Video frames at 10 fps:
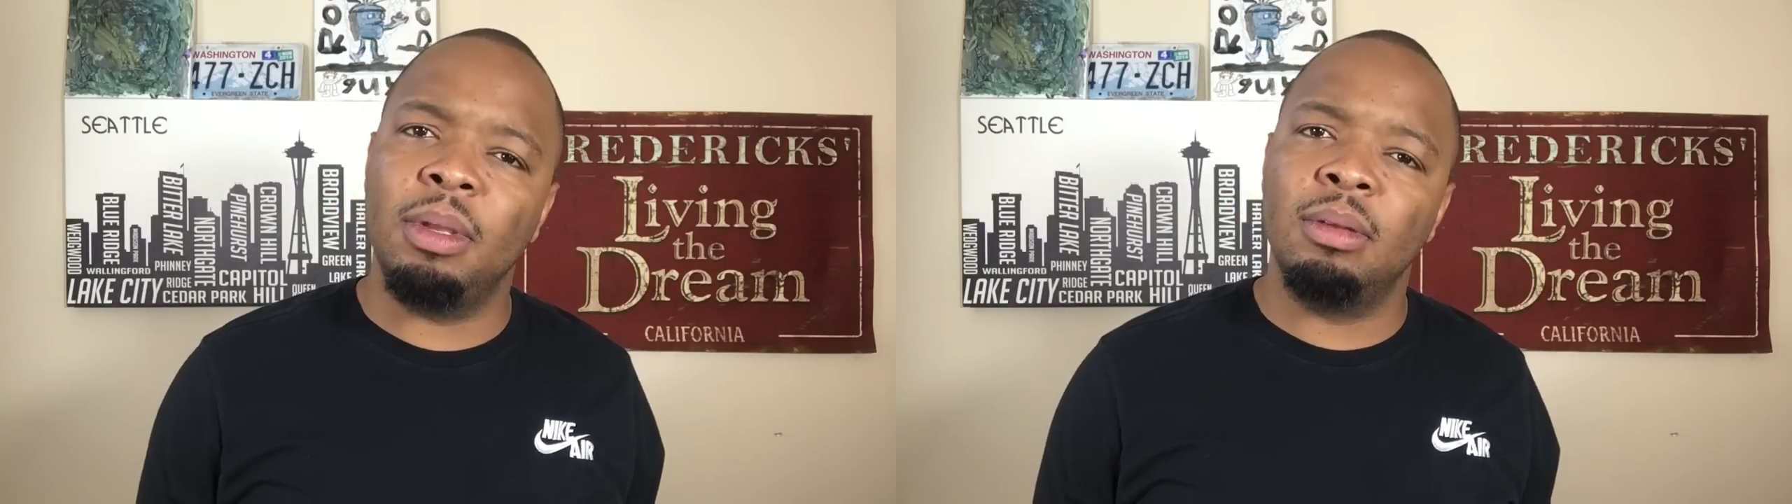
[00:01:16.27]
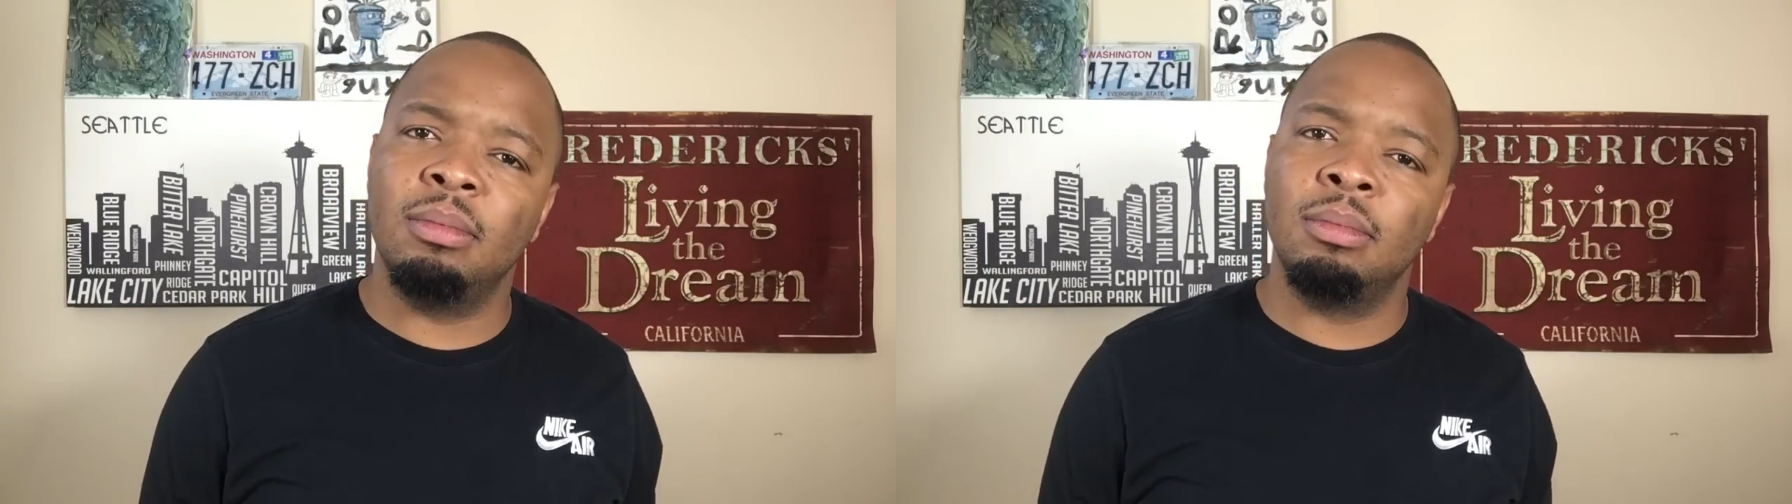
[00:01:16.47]

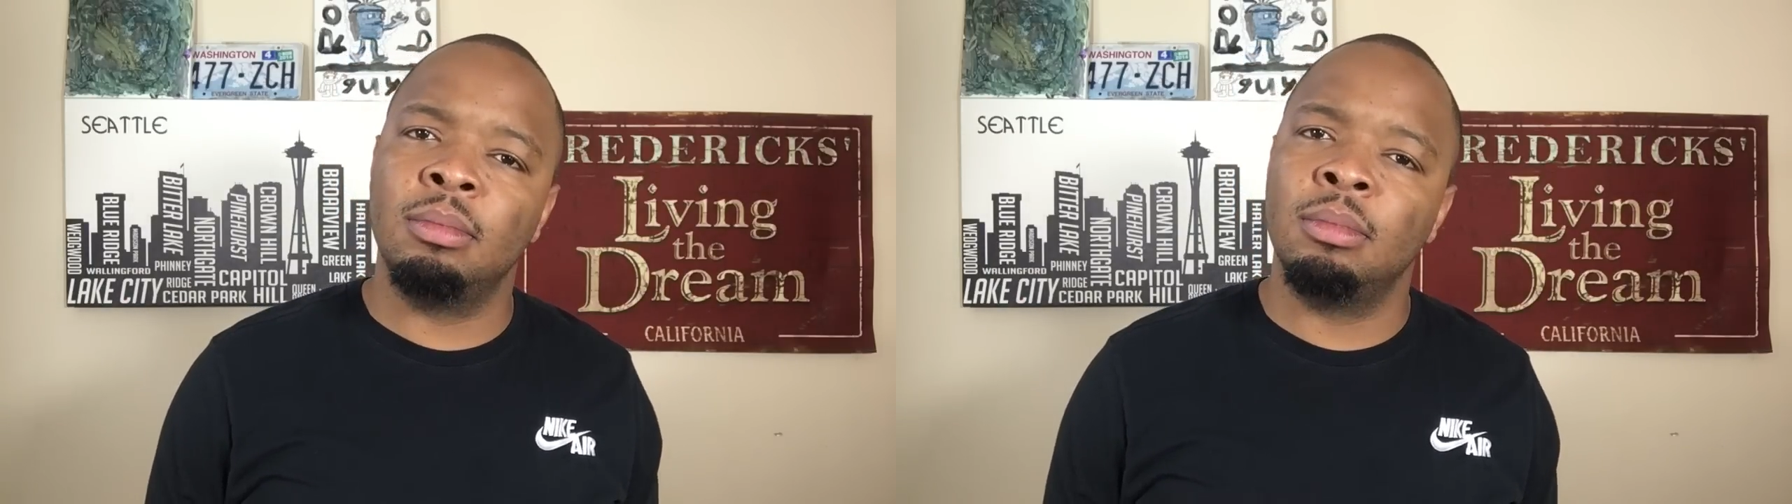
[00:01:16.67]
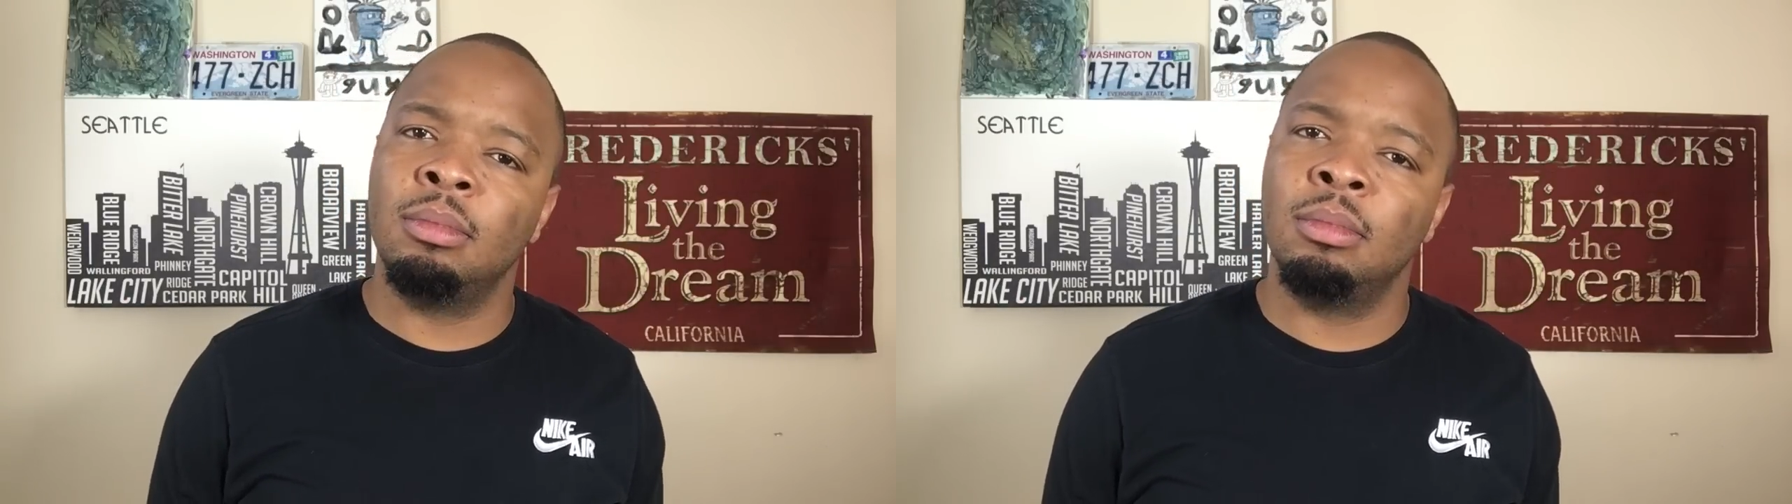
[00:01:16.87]
me?
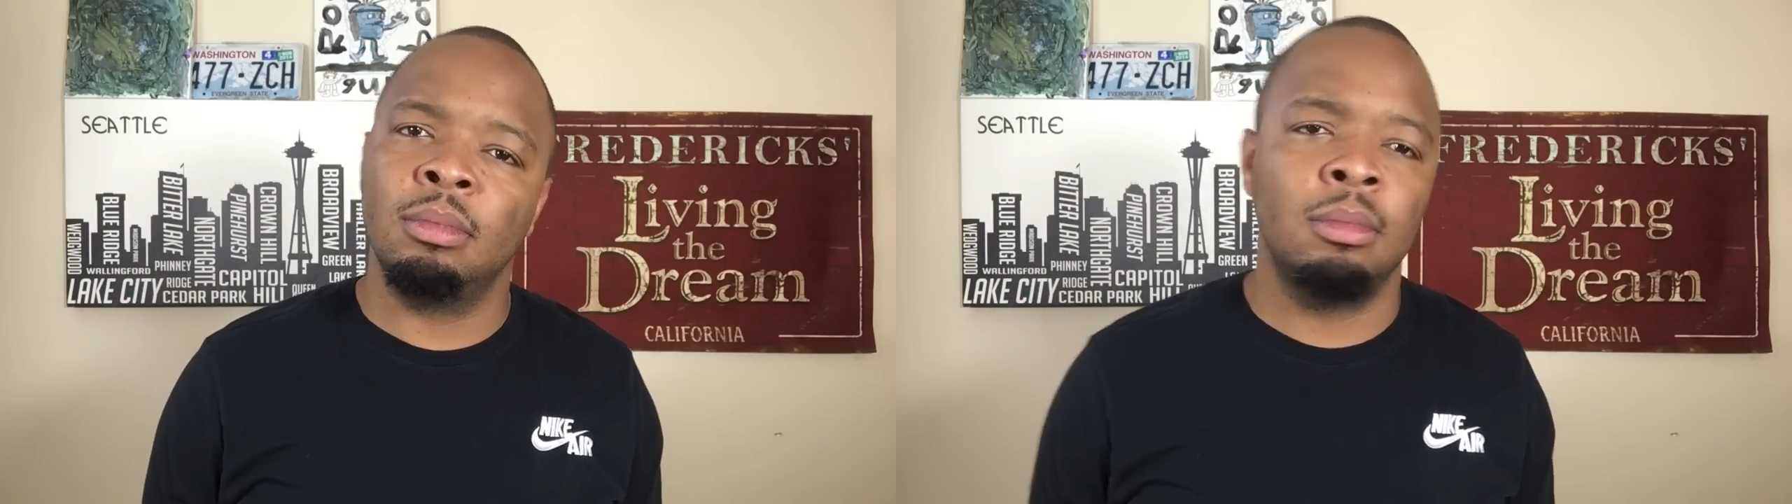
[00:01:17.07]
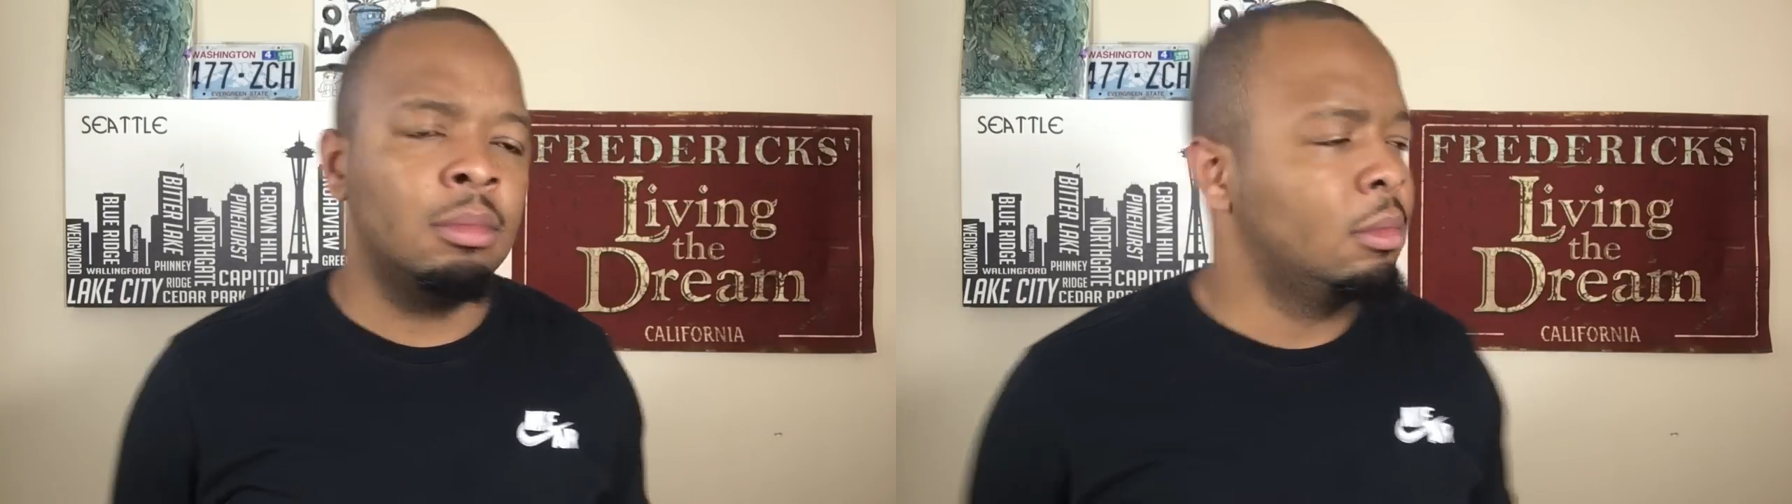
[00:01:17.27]

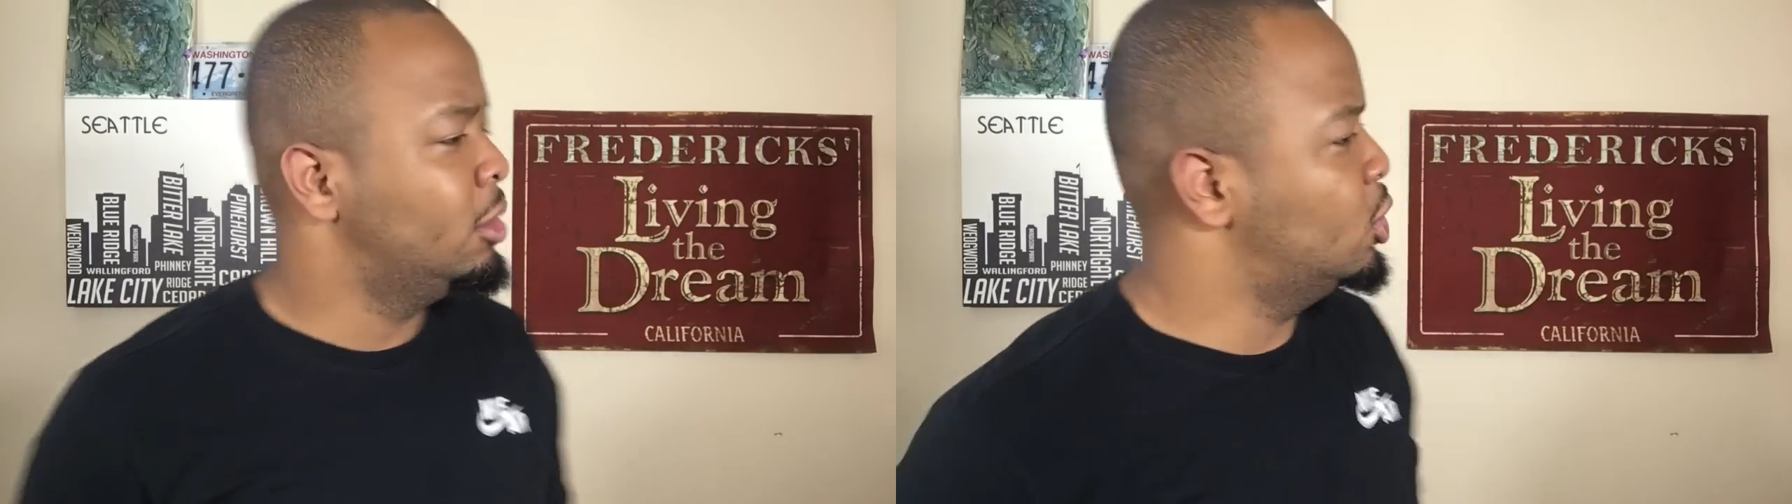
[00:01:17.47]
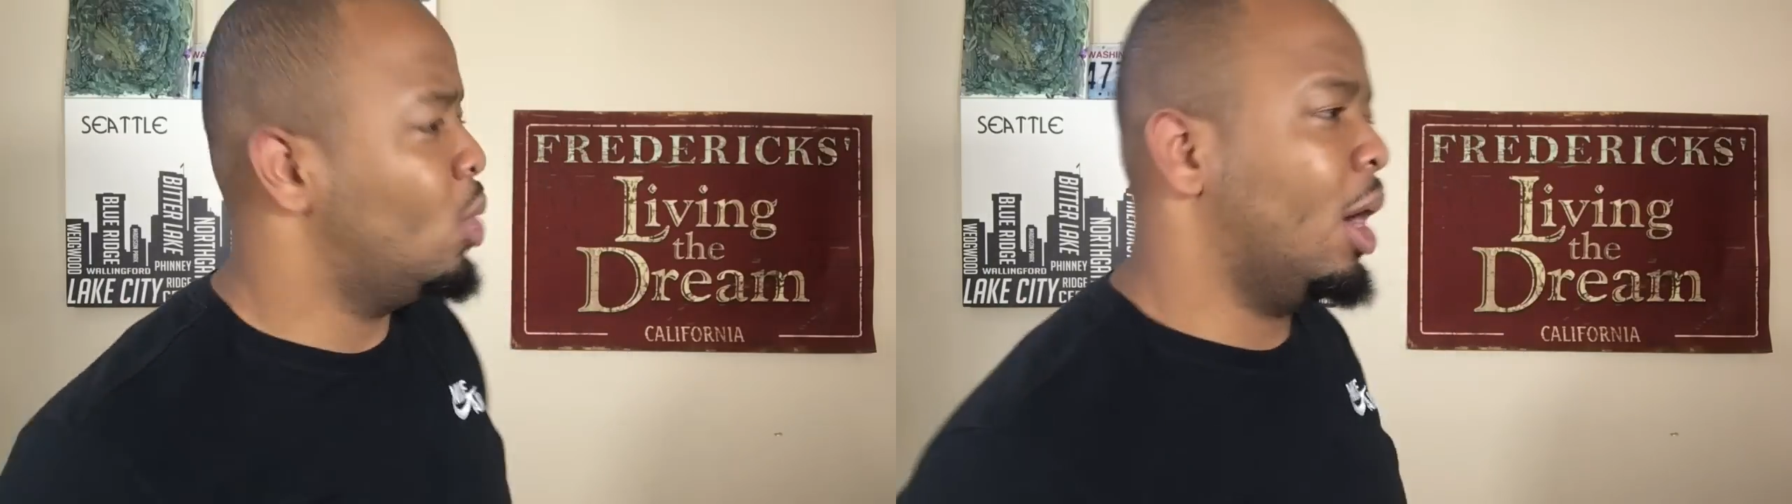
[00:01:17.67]

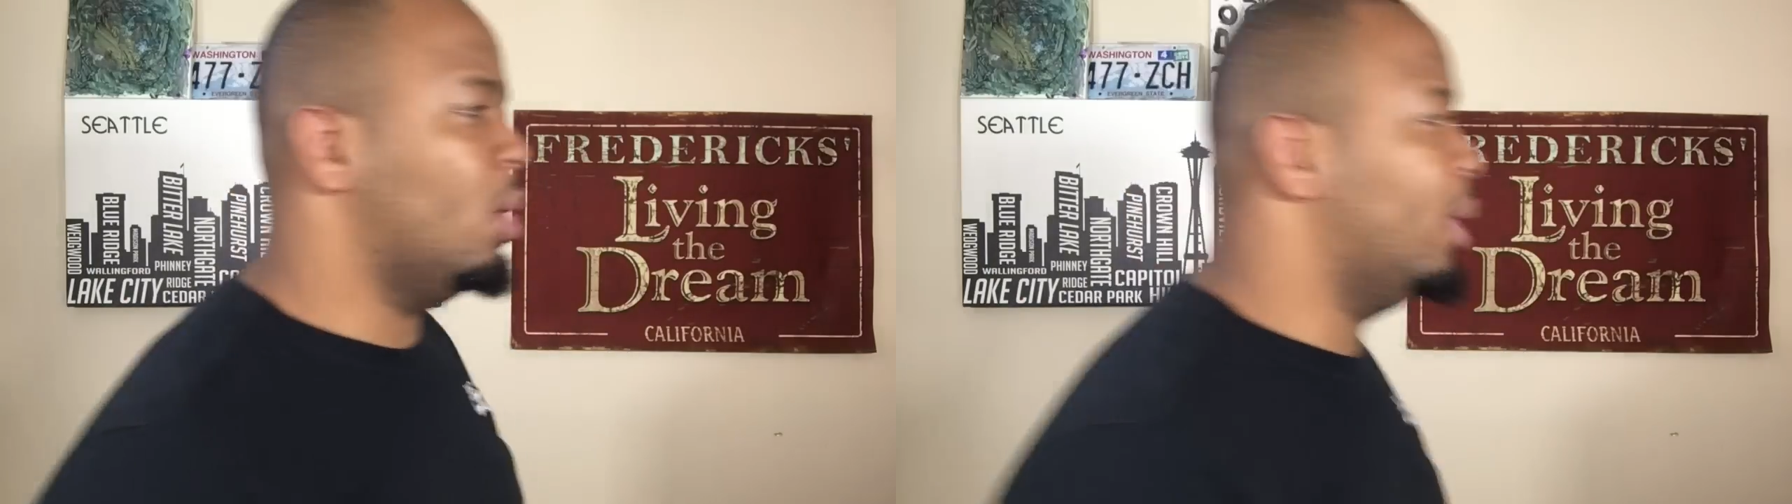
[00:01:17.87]
Just walk